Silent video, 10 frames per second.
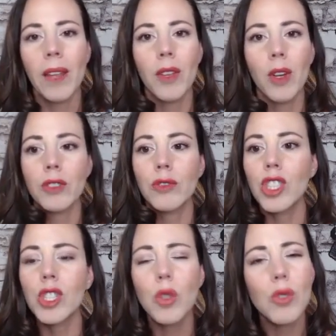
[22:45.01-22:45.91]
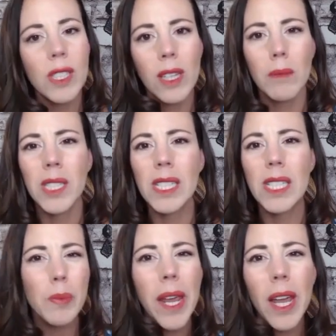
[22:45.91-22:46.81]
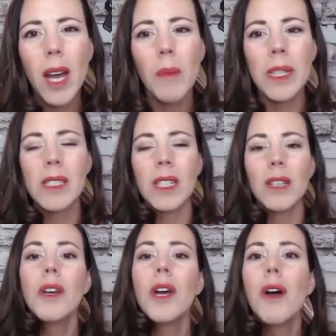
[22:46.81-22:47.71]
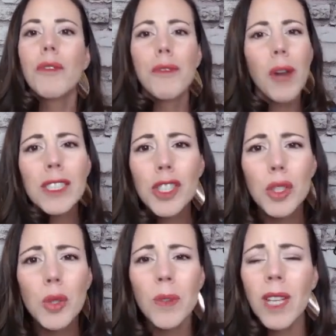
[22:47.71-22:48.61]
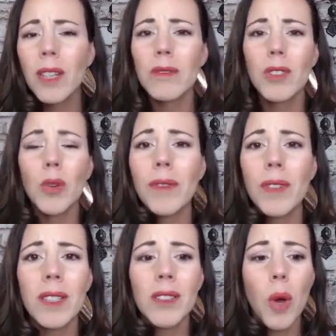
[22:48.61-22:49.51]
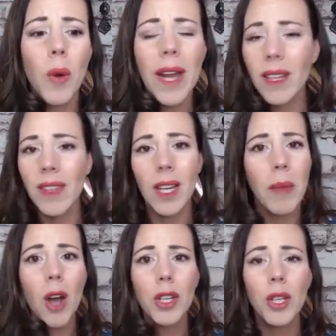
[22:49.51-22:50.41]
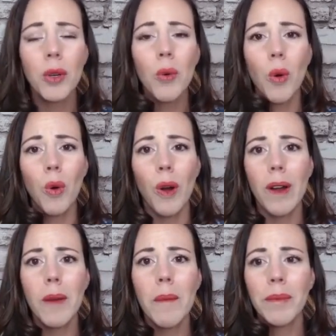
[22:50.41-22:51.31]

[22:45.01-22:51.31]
They're just using them to spam and to friend you when they don't even know anything about you, or,